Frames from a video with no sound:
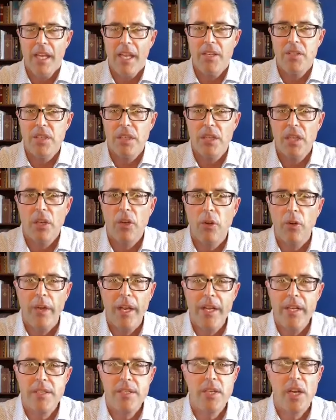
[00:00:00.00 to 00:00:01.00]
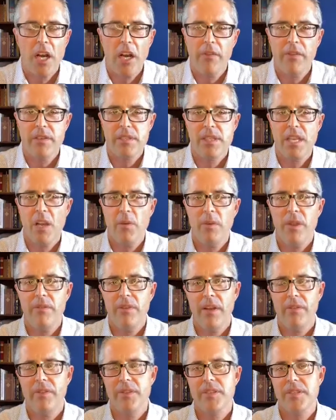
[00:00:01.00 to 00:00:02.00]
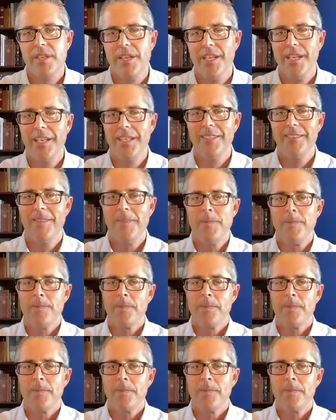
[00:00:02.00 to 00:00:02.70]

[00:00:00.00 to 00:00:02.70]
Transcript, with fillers: into the greatest harvest that we've ever seen.